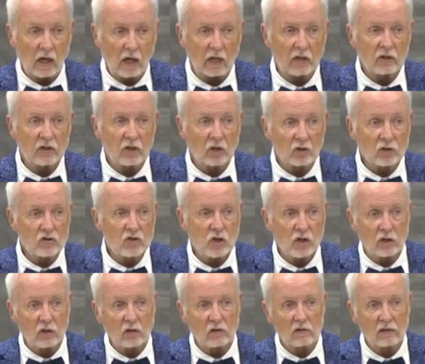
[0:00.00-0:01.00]
until
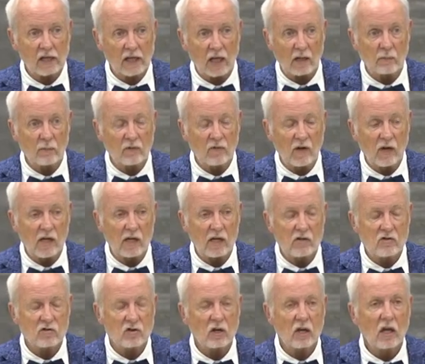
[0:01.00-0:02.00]
Jill came of
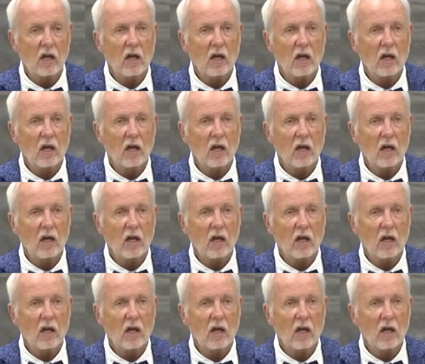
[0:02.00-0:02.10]
age.